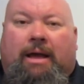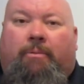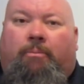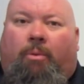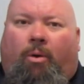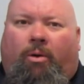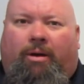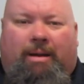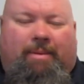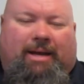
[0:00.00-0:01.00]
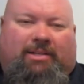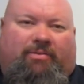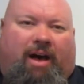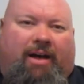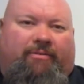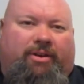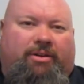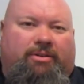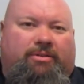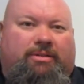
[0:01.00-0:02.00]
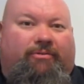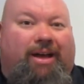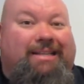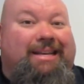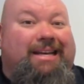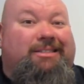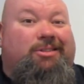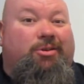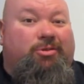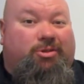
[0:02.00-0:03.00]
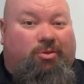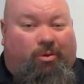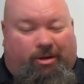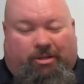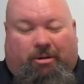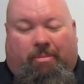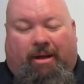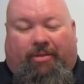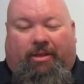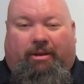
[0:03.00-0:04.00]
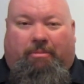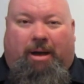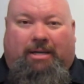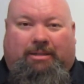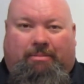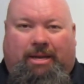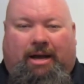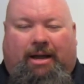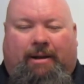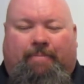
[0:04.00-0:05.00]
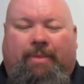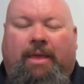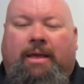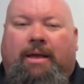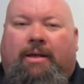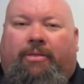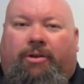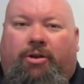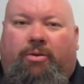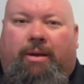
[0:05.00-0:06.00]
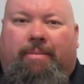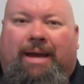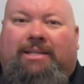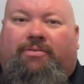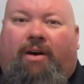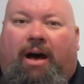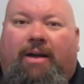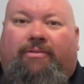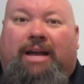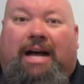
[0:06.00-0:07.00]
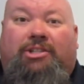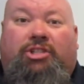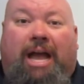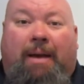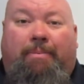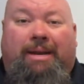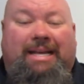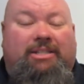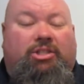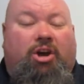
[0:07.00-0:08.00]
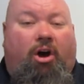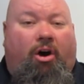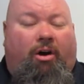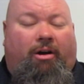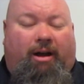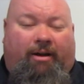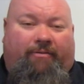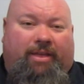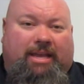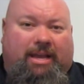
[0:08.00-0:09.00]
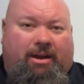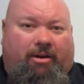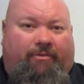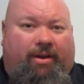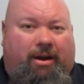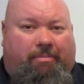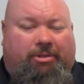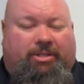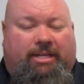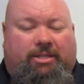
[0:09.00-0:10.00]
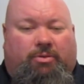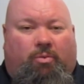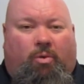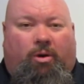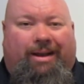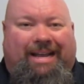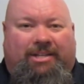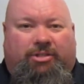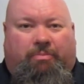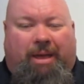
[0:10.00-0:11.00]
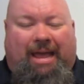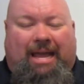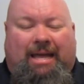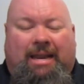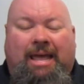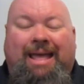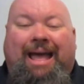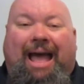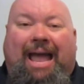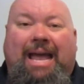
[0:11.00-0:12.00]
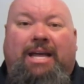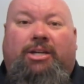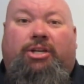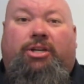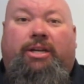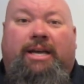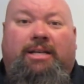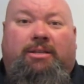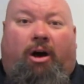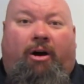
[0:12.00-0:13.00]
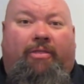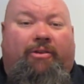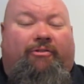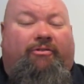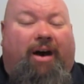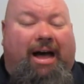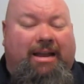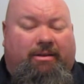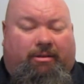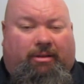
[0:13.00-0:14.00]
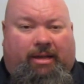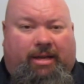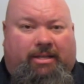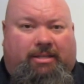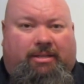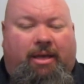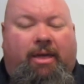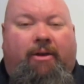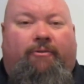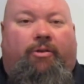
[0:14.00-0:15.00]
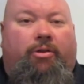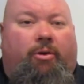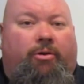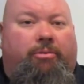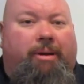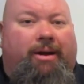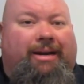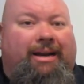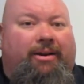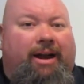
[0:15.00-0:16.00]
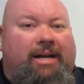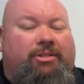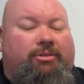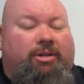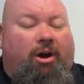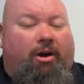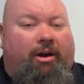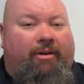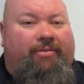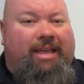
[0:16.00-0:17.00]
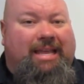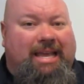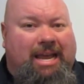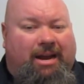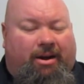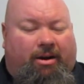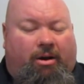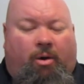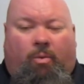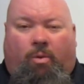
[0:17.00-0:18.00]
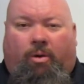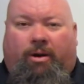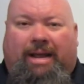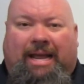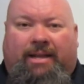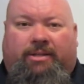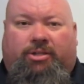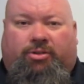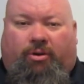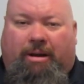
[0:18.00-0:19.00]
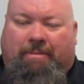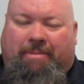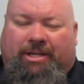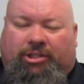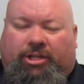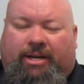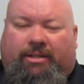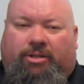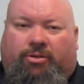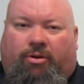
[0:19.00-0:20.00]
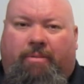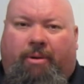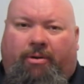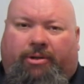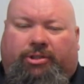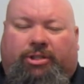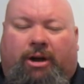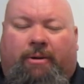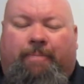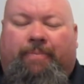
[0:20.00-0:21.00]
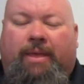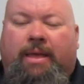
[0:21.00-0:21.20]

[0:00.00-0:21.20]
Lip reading: More MX-5 news. In fact, the next two stories are about the little Mazda Miata. The new MX-5 got Japanese Car of the Year, a very prestigious award in Japan, and is on the final list for the North American International Car of the Year Award in Detroit, Michigan at the Detroit Motor Show.